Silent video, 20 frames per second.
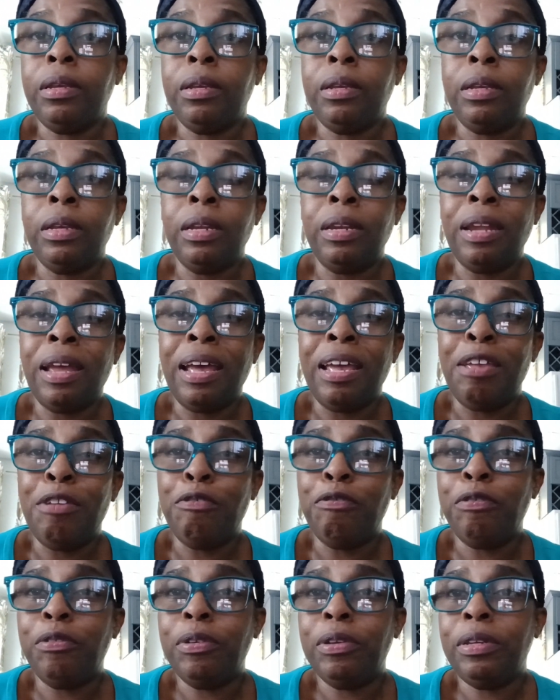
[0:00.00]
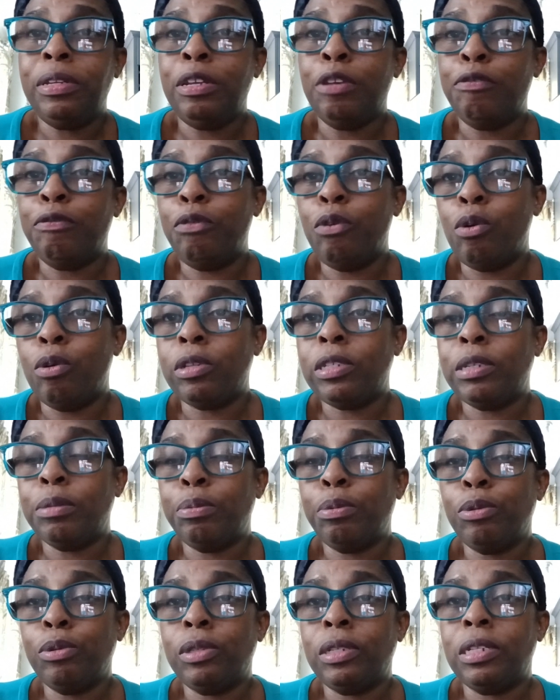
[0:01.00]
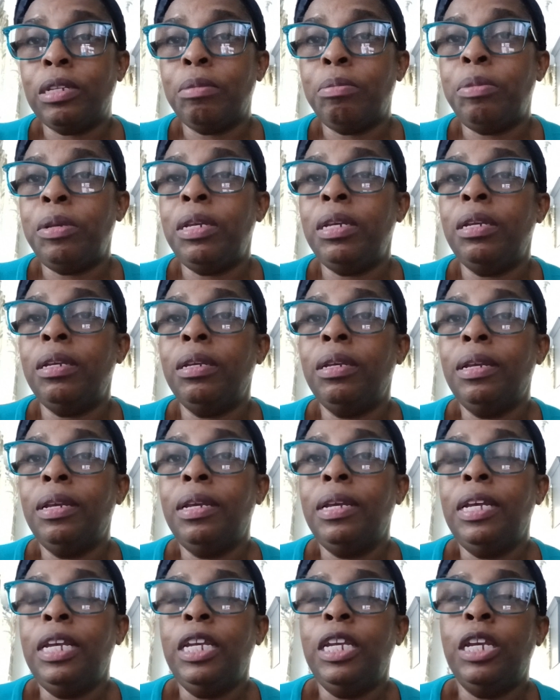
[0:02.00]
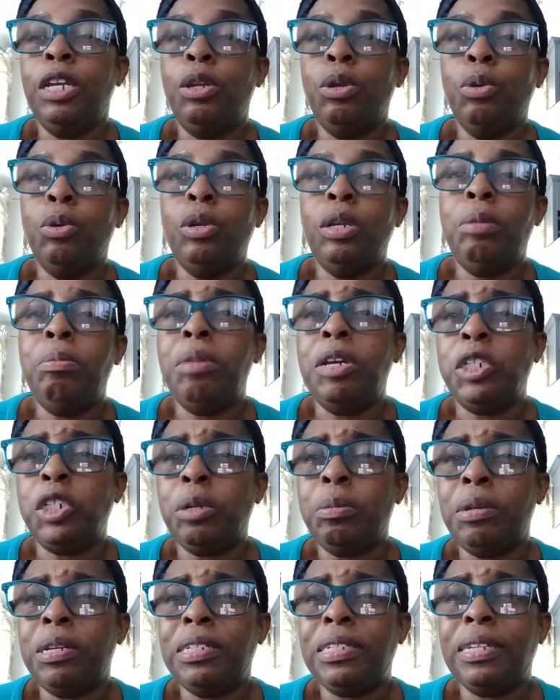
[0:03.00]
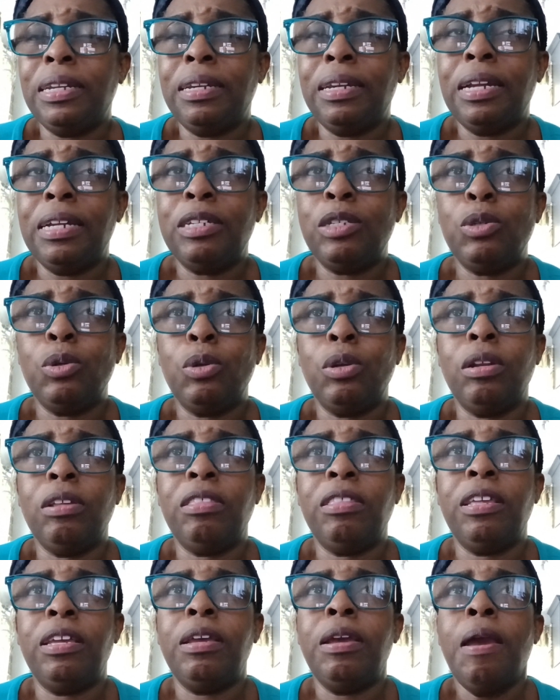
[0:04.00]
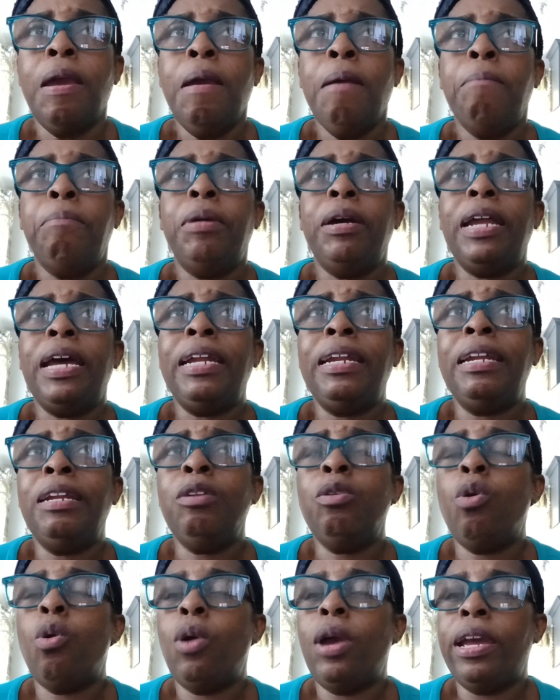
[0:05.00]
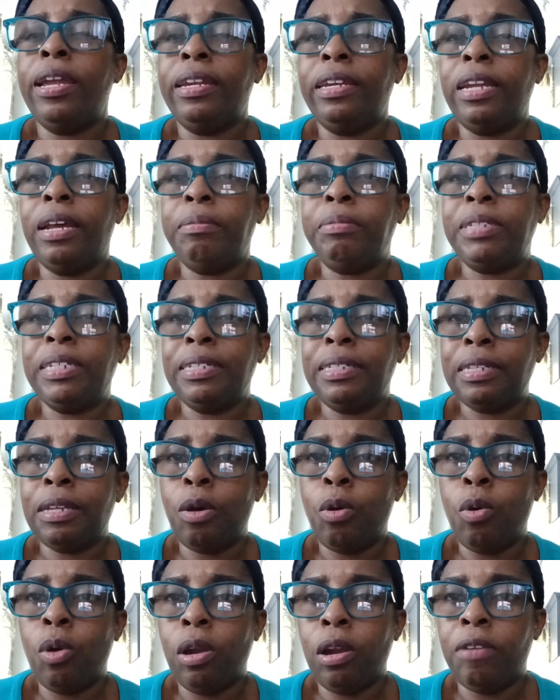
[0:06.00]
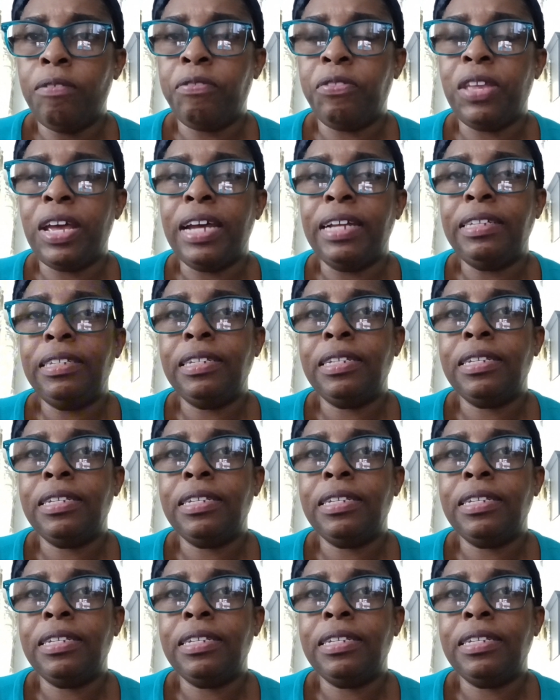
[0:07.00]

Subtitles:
your knife, your fork supposed to be, you know, the measurements and that sort of thing. But I didn't go in depth into all of that.